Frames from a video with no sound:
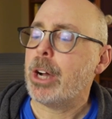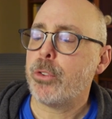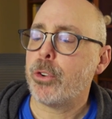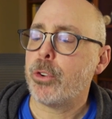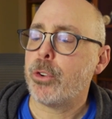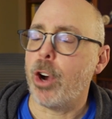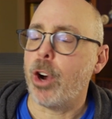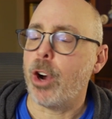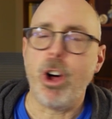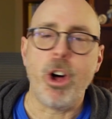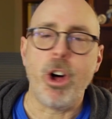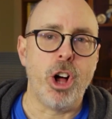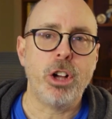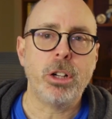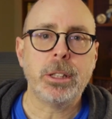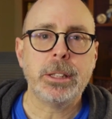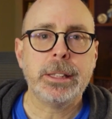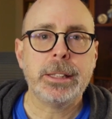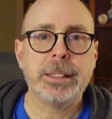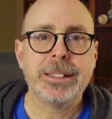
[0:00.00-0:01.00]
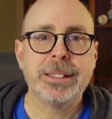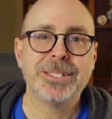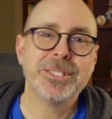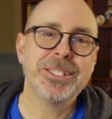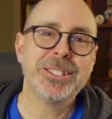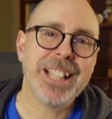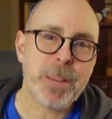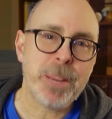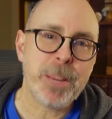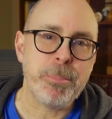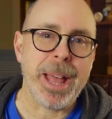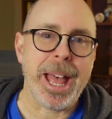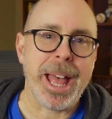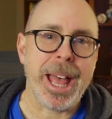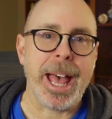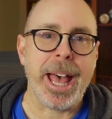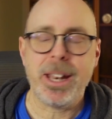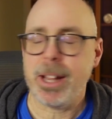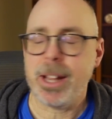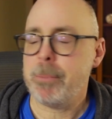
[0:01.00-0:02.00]
Overall, not
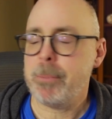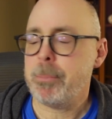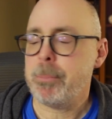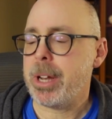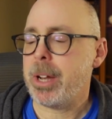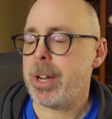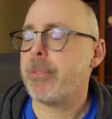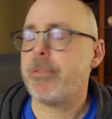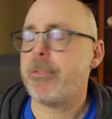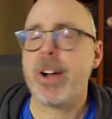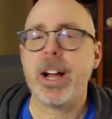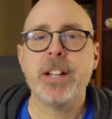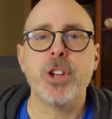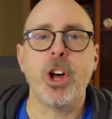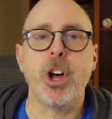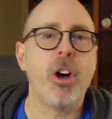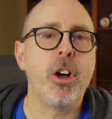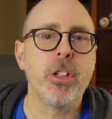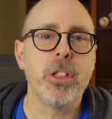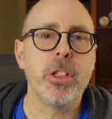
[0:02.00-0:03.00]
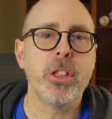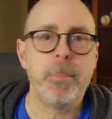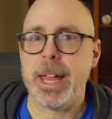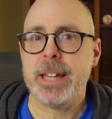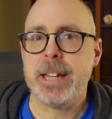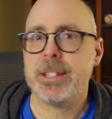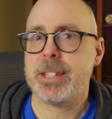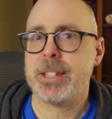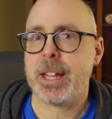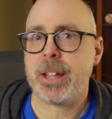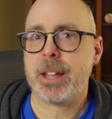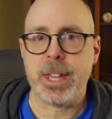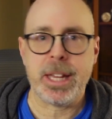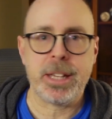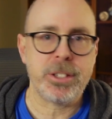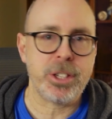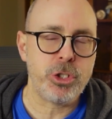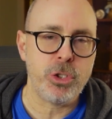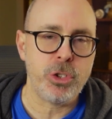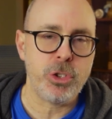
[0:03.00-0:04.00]
bad. I mean, it provides all the basic
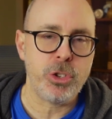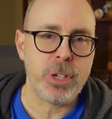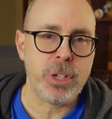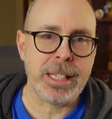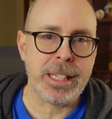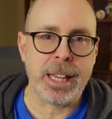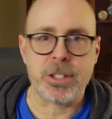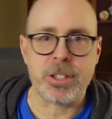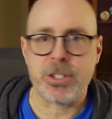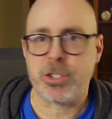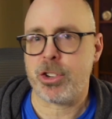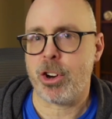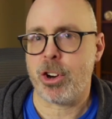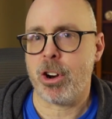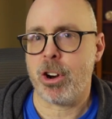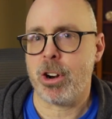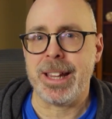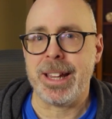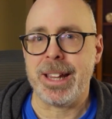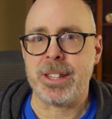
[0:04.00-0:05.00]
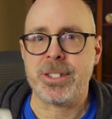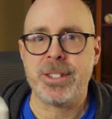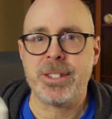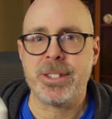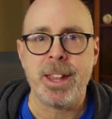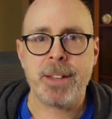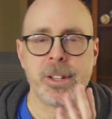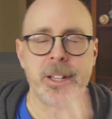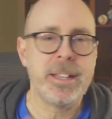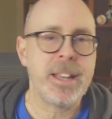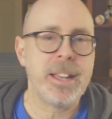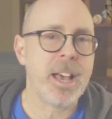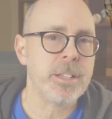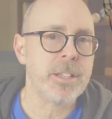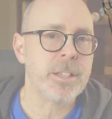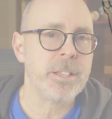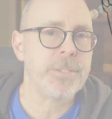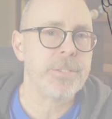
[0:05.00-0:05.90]
things that you need to get started. It's definitely not